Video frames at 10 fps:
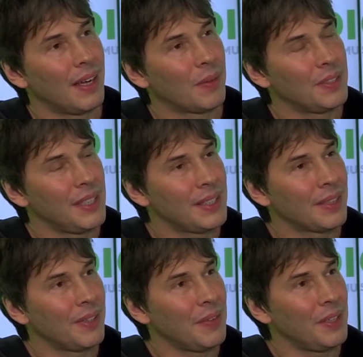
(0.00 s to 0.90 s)
I would
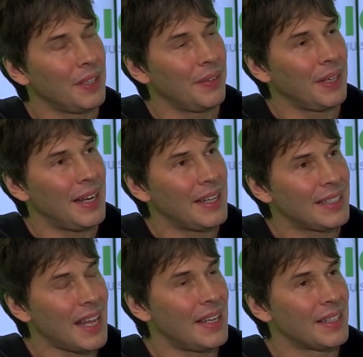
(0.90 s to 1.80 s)
disagree with you in a
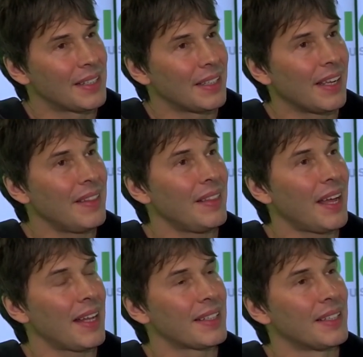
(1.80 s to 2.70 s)
sense, in
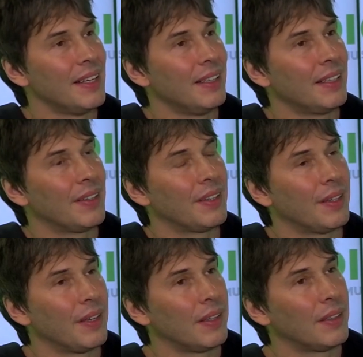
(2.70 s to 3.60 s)
that
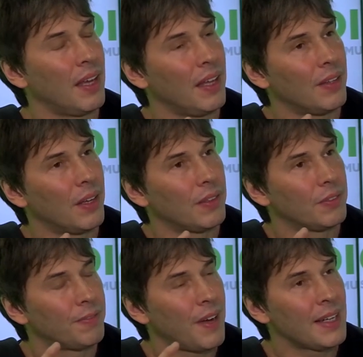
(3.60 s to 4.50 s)
the
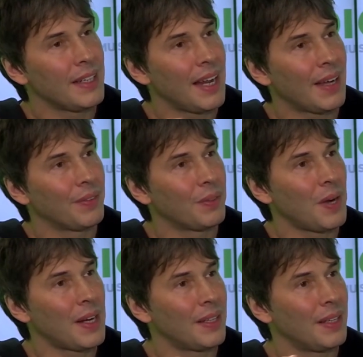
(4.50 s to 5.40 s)
finding out the
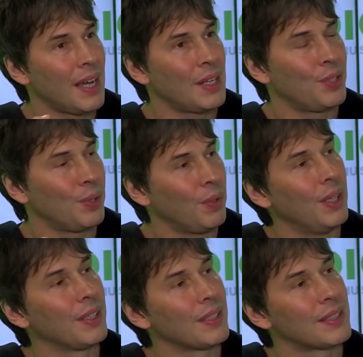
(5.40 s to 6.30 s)
way that nature
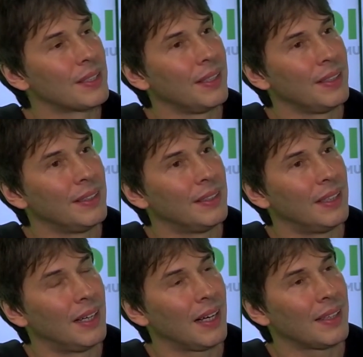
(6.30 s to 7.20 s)
works,
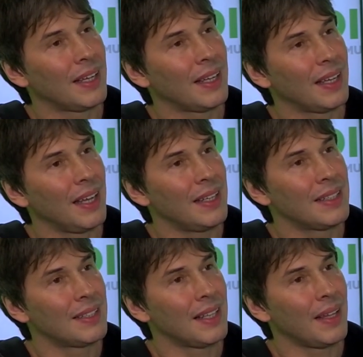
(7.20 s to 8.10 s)
I think,
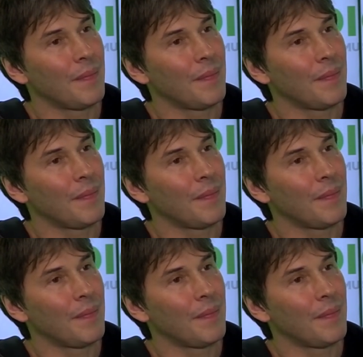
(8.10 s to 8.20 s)
is